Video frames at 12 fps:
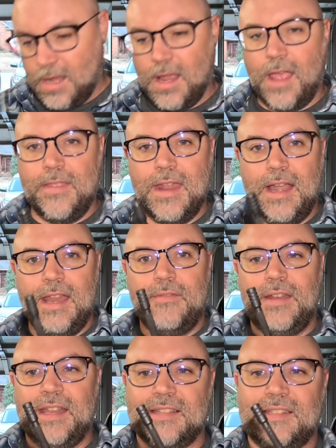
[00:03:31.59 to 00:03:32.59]
and then it
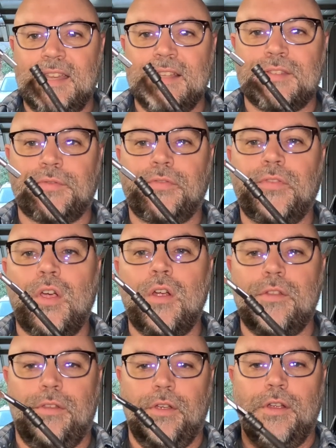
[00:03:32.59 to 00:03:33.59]
even extends
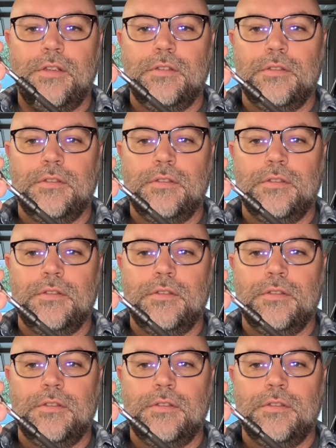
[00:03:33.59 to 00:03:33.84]
further